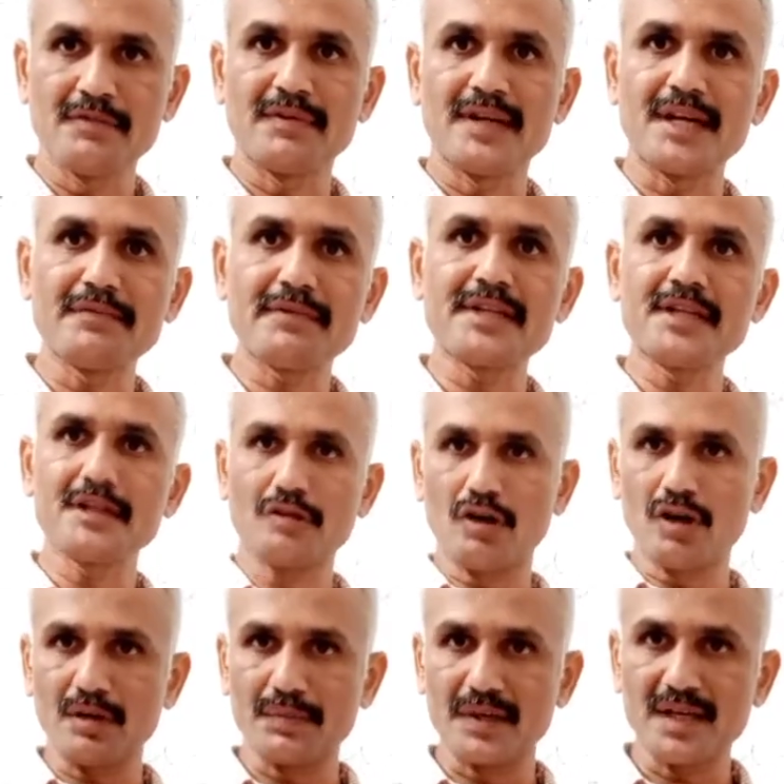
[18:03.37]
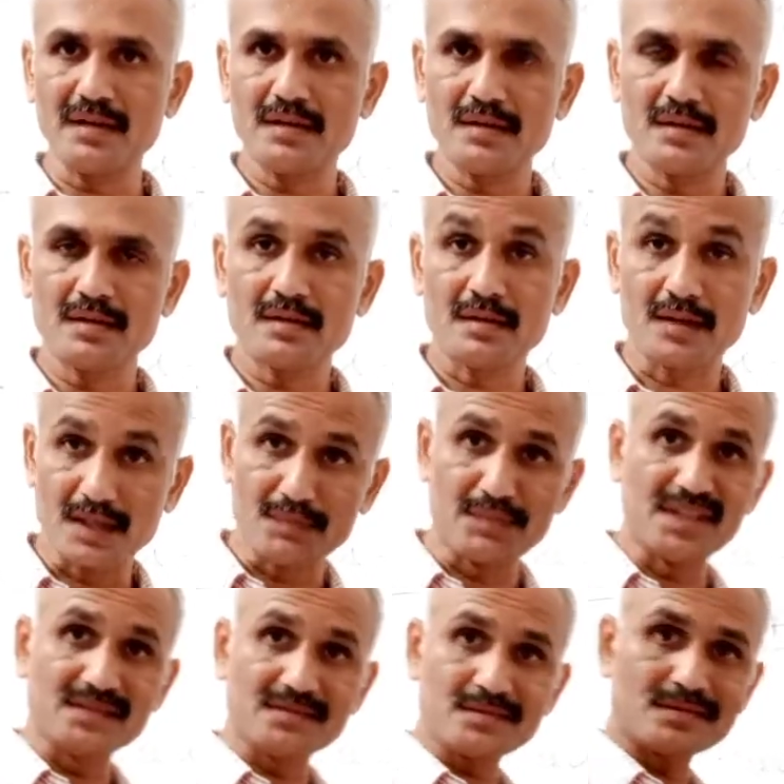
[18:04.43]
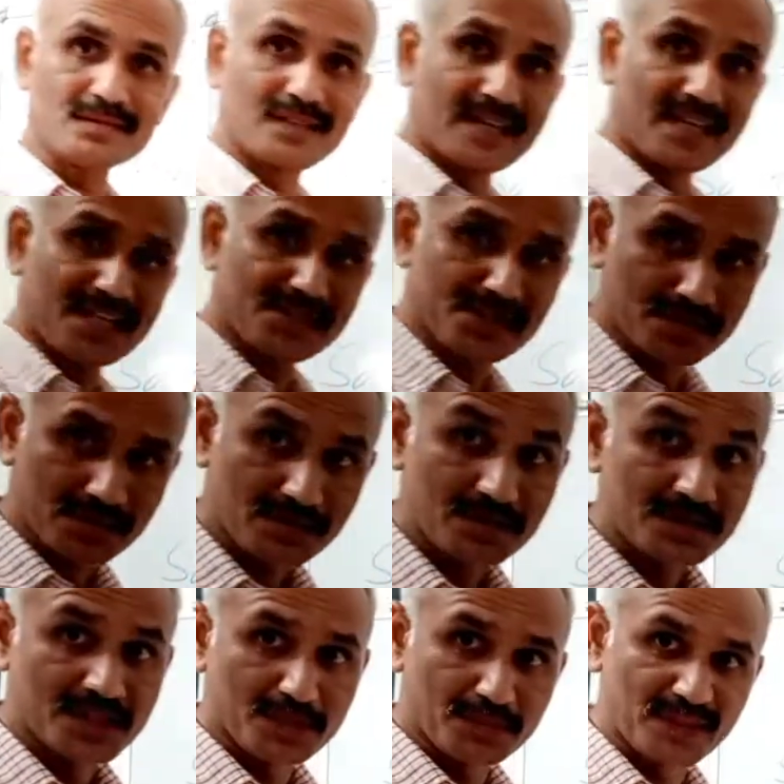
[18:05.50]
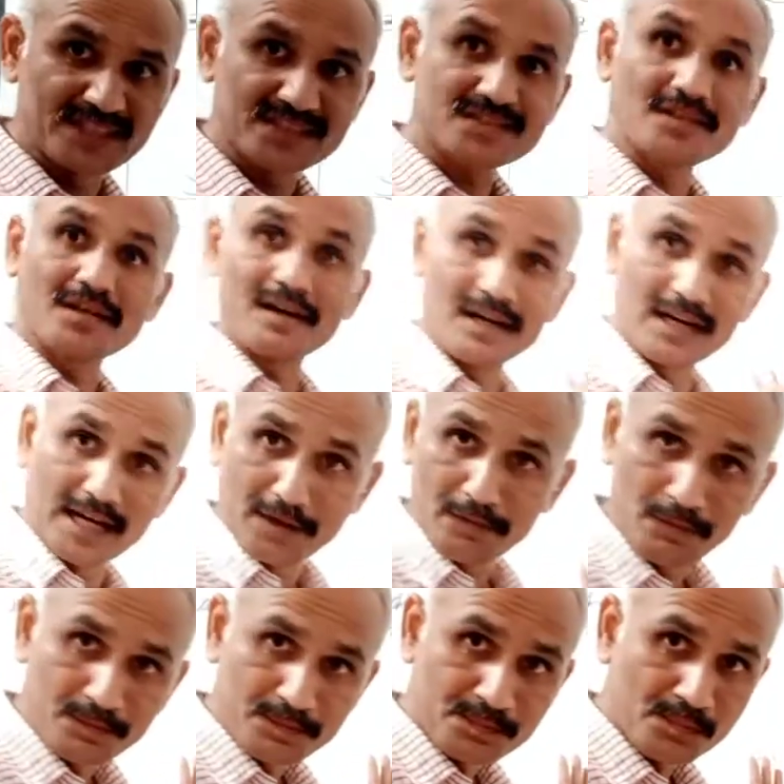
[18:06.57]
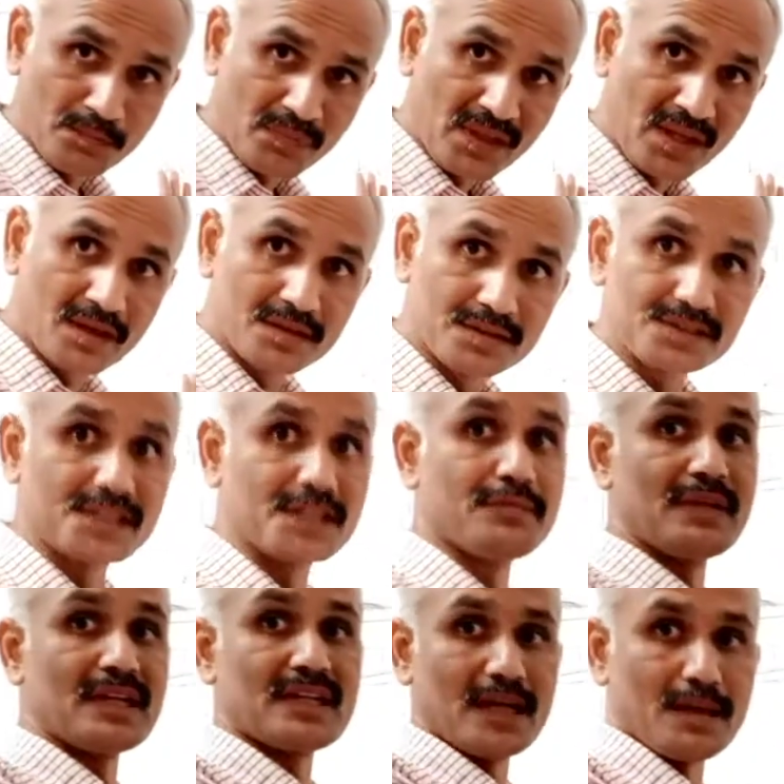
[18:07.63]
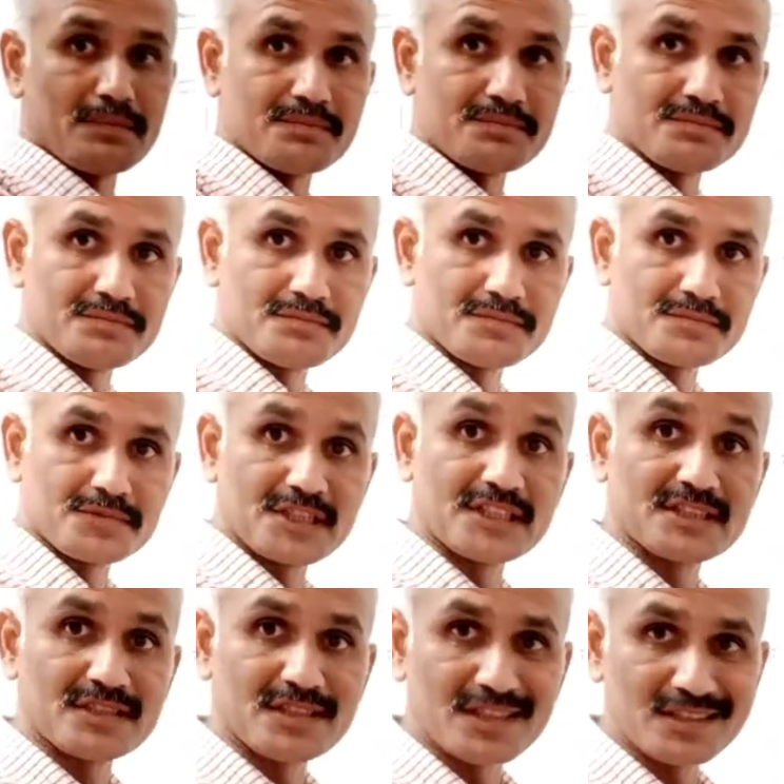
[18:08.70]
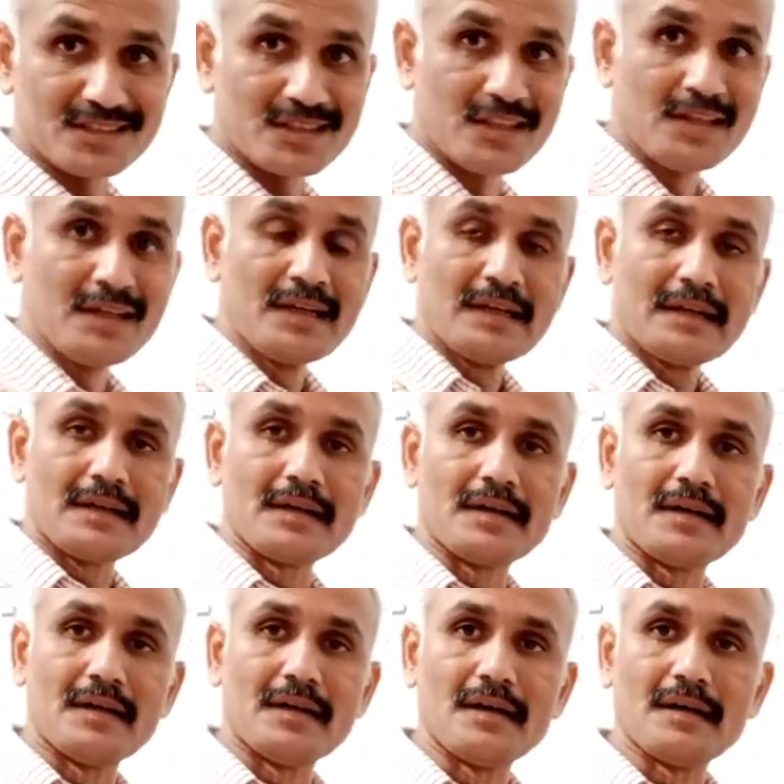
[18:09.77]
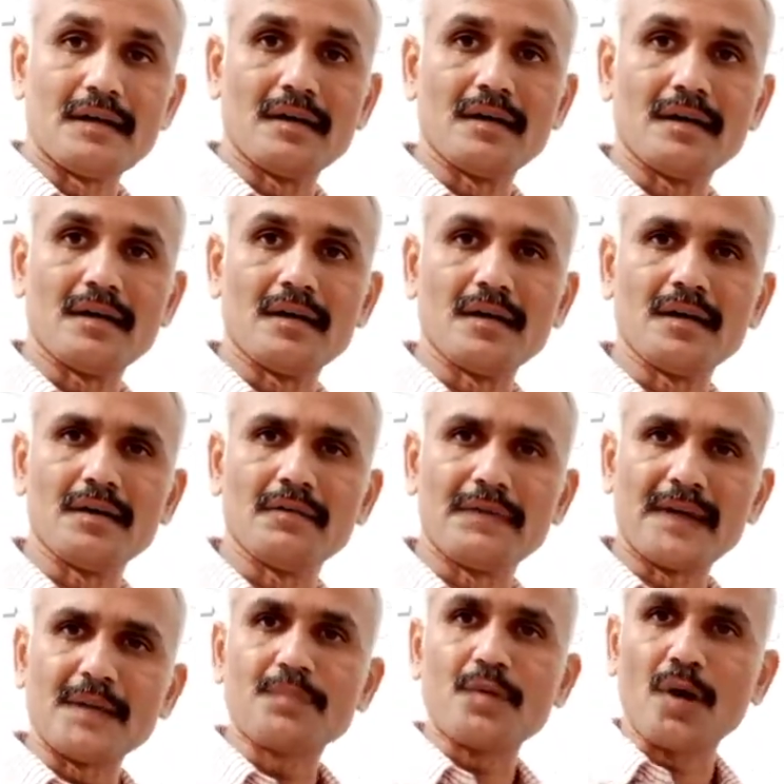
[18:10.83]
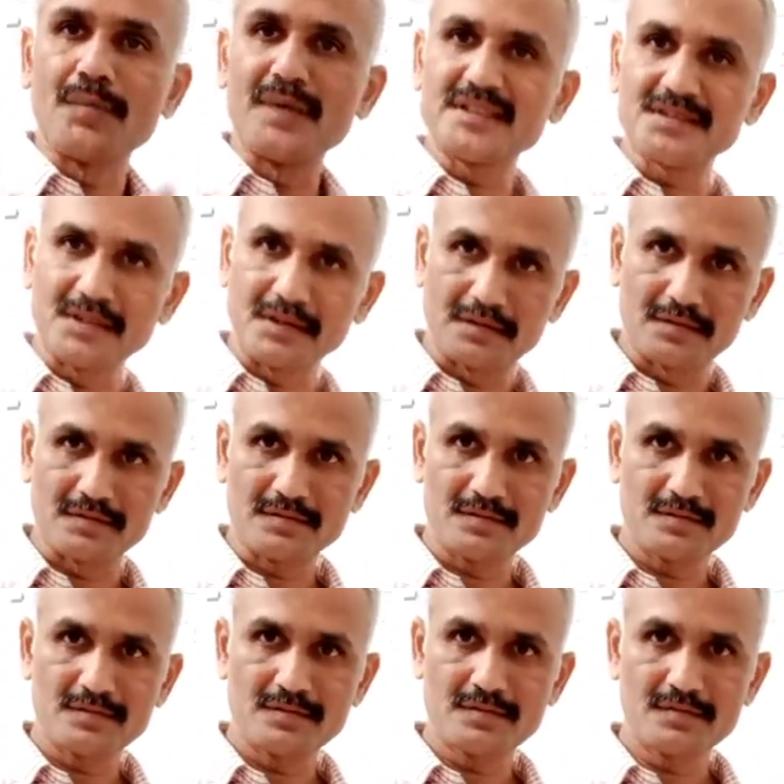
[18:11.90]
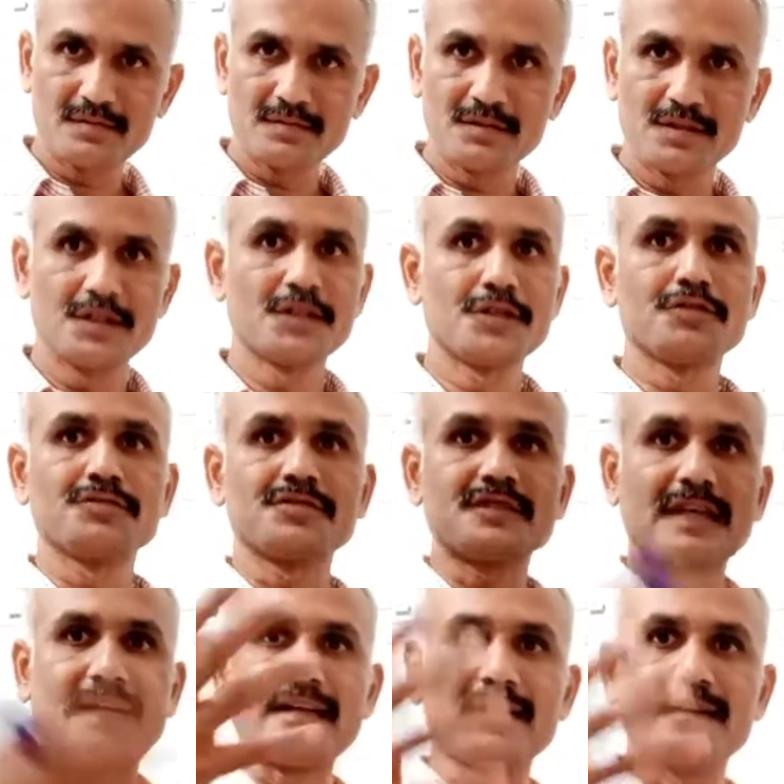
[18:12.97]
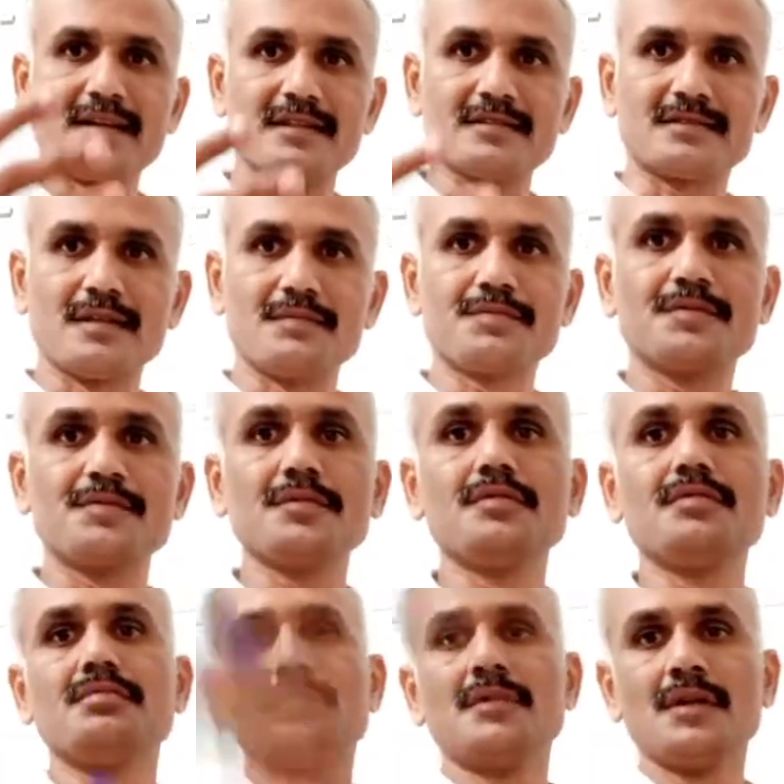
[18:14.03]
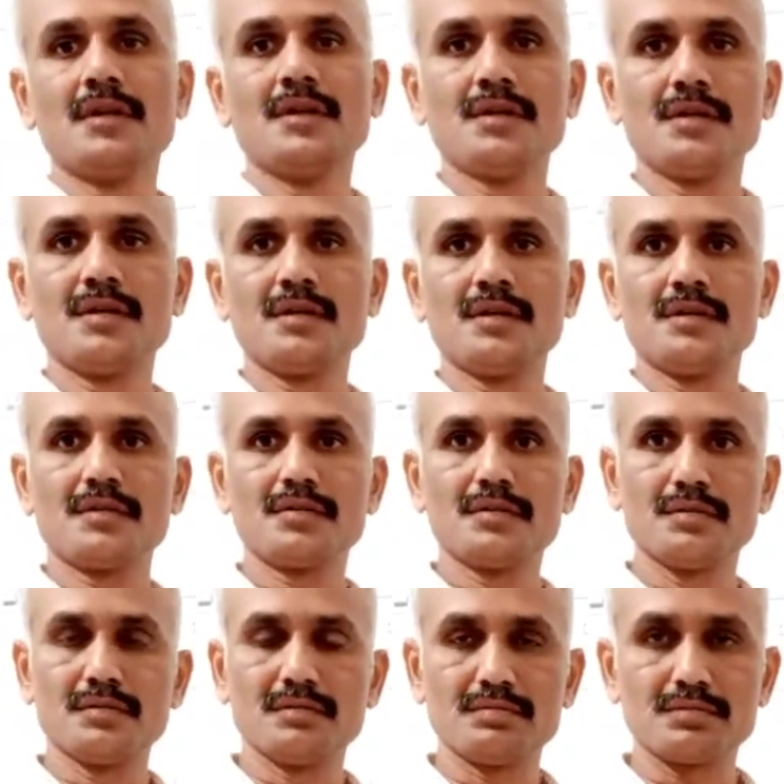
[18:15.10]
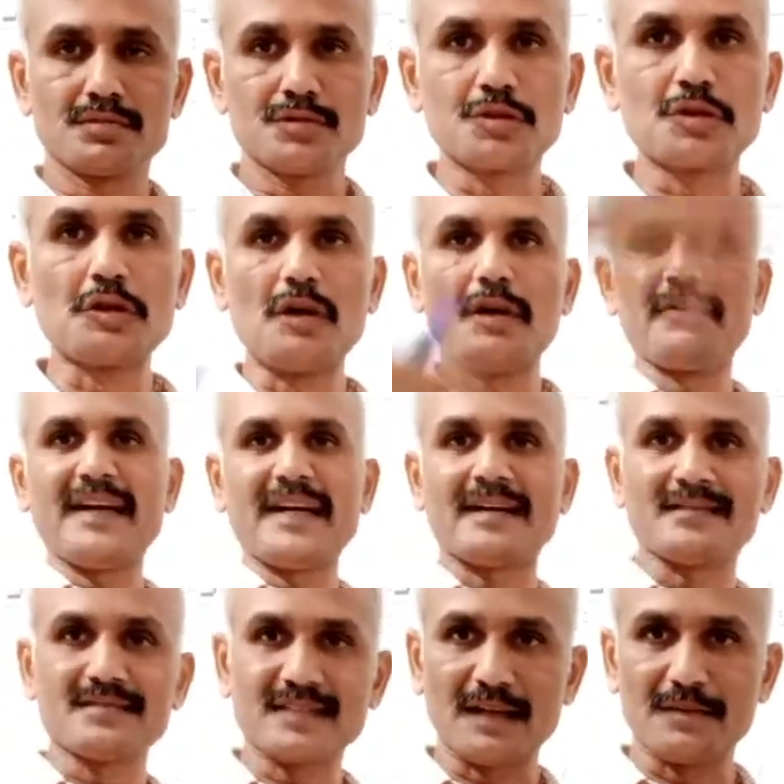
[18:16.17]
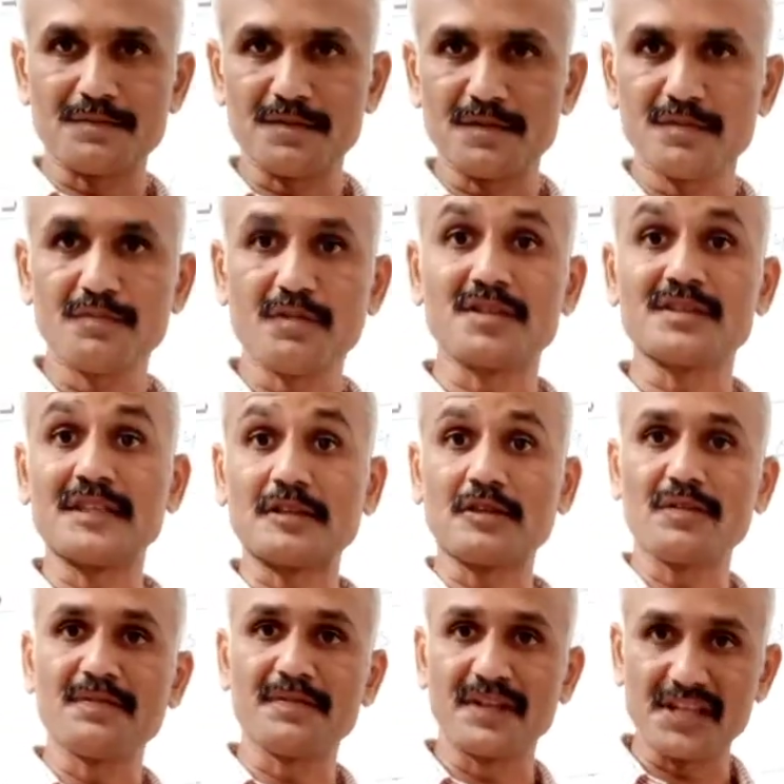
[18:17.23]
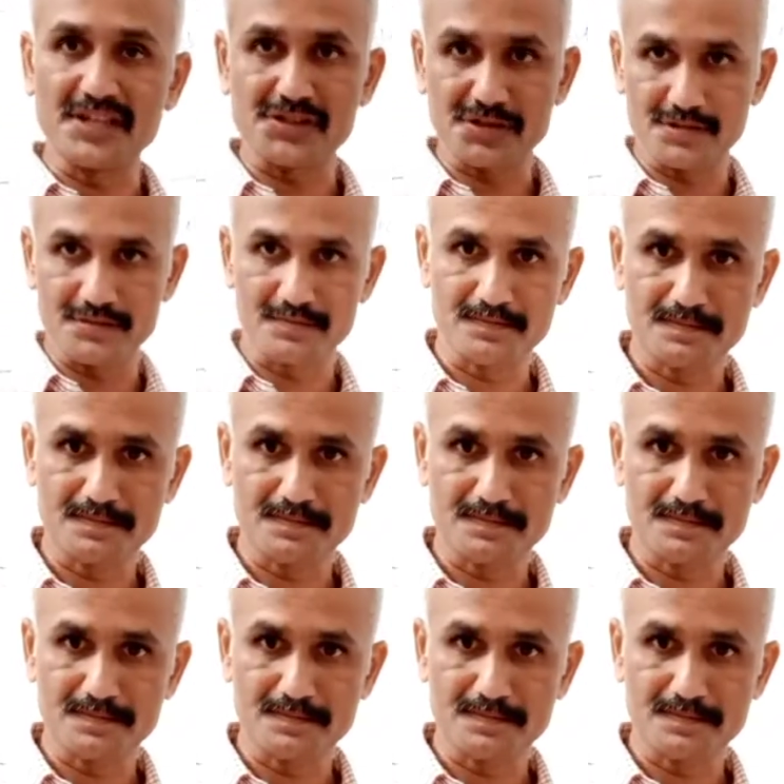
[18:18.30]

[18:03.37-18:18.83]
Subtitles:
whenever he called me, he means the nation, he means her love, she will come. She is very promising to surrender herself, to throw away herself for sake of nation.